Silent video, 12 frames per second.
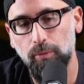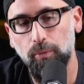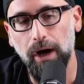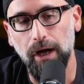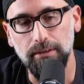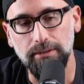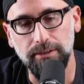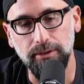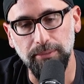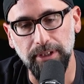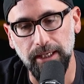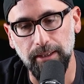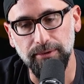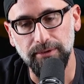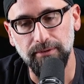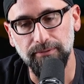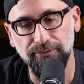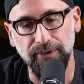while still being able
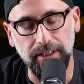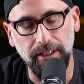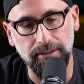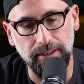to feed their